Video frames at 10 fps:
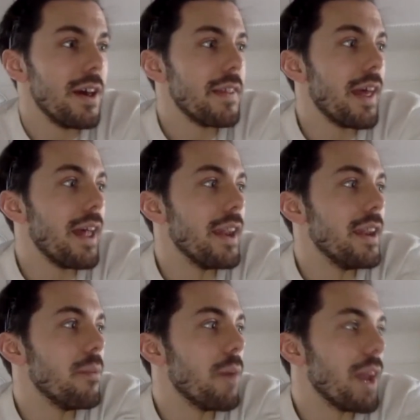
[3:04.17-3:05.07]

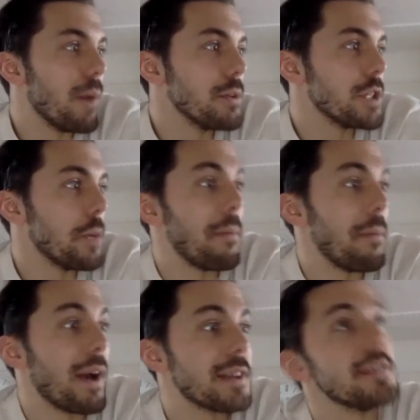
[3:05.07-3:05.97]
Then when I was doing my
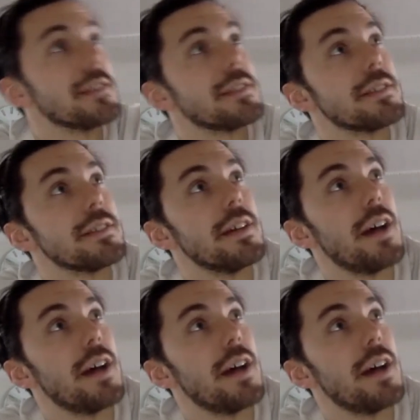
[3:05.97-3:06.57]
masters,